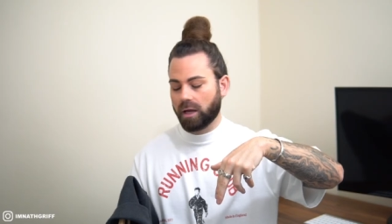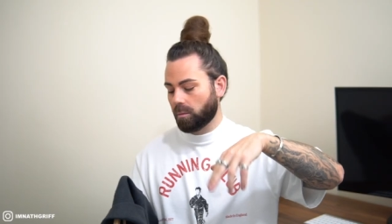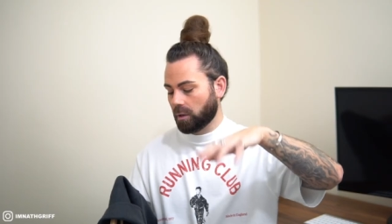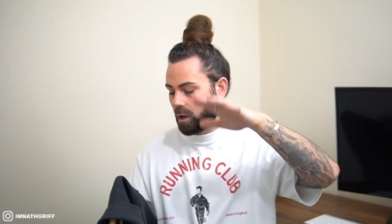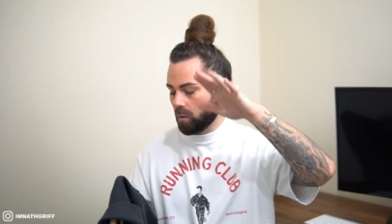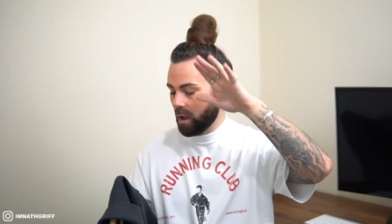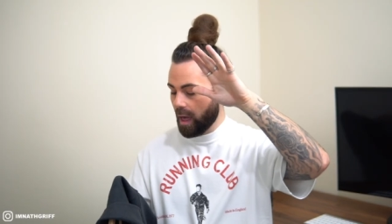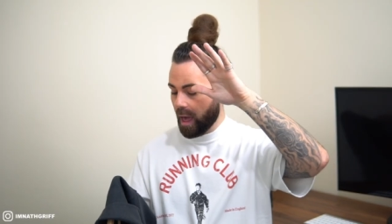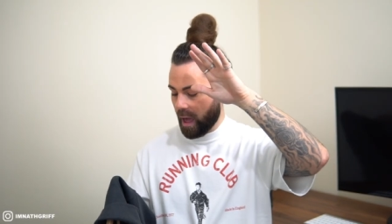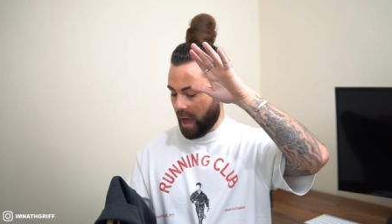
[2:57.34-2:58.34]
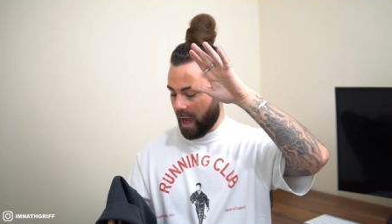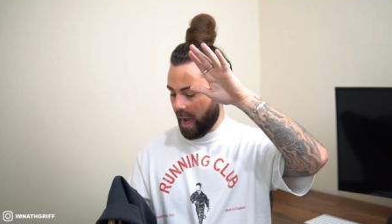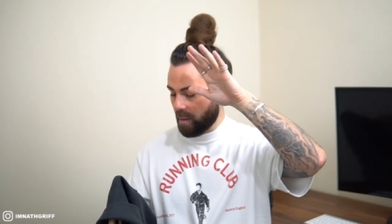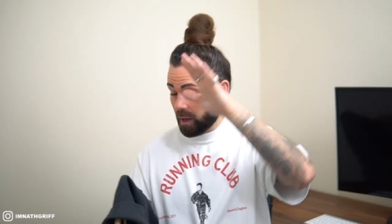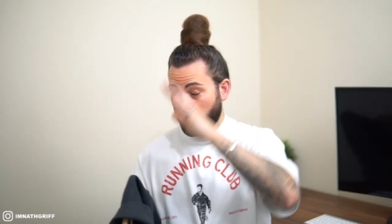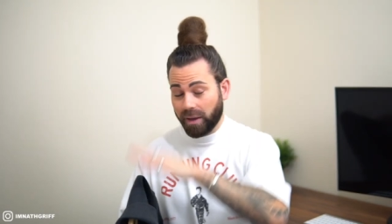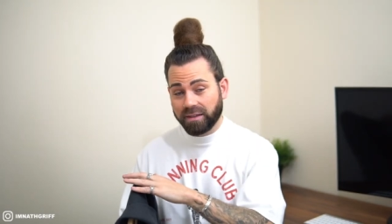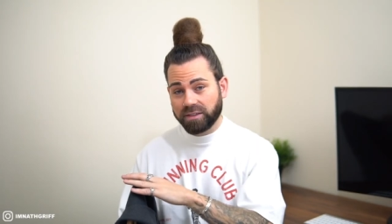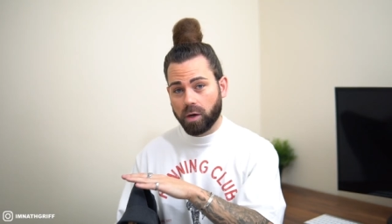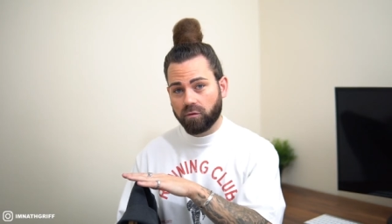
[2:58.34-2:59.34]
down below. Um, but I picked
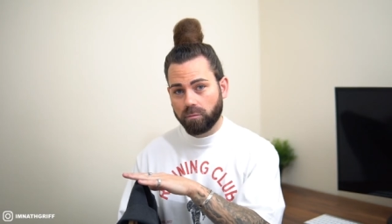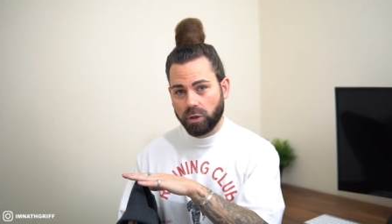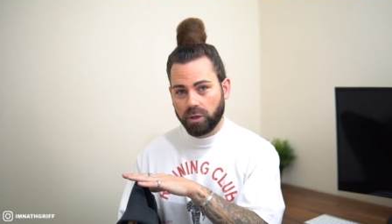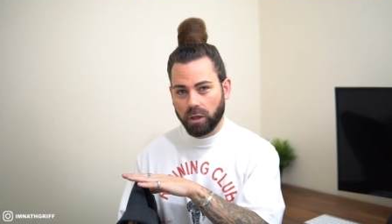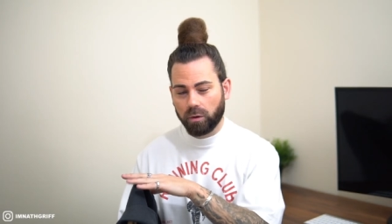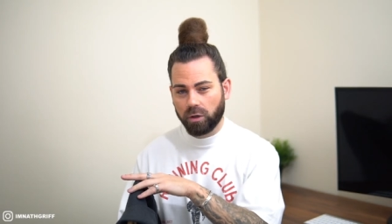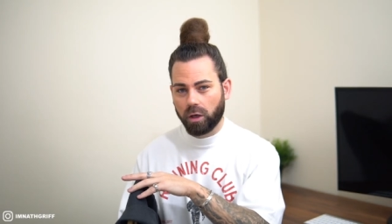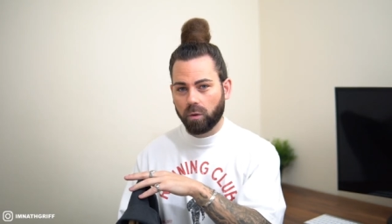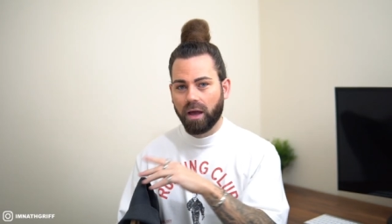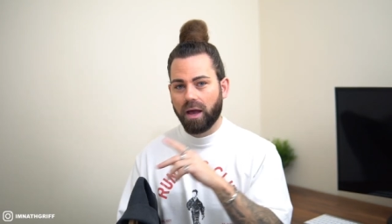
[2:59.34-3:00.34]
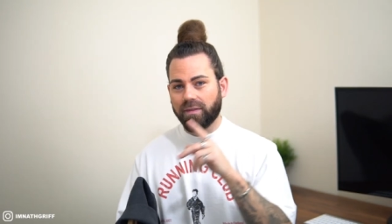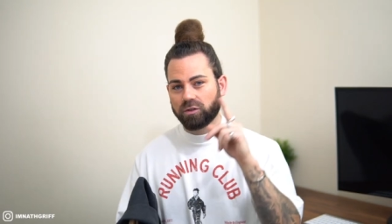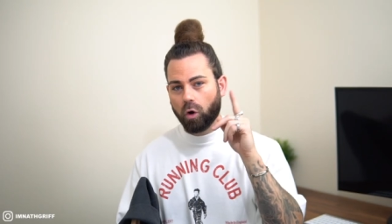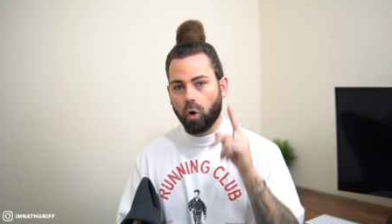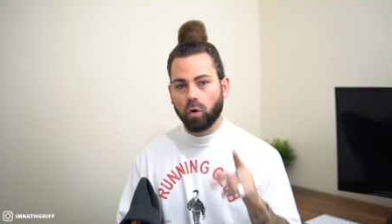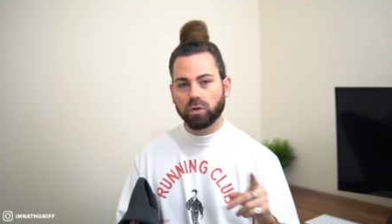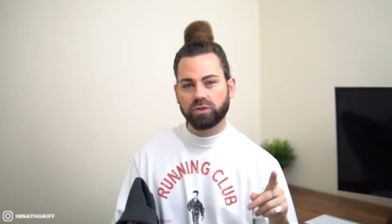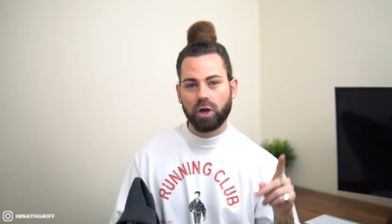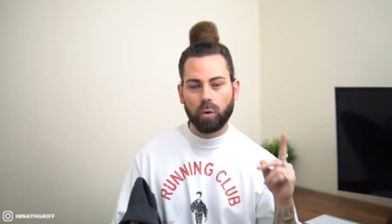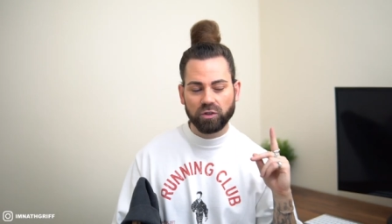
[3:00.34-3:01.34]
this up from Uniqlo U. There's
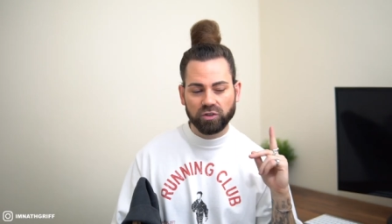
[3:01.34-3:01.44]
also